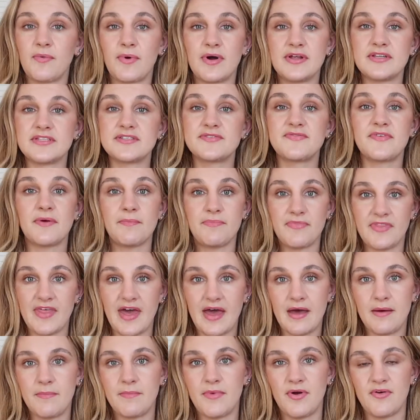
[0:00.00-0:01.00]
ones from
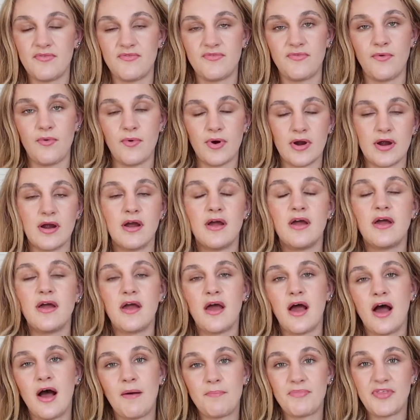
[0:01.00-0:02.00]
them for
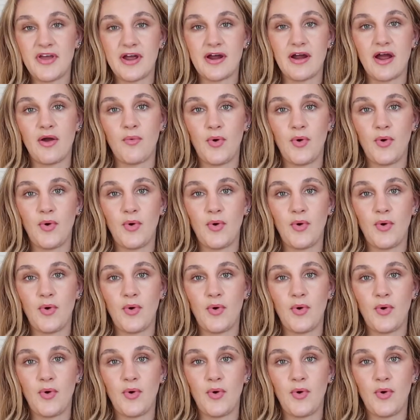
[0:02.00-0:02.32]
up there.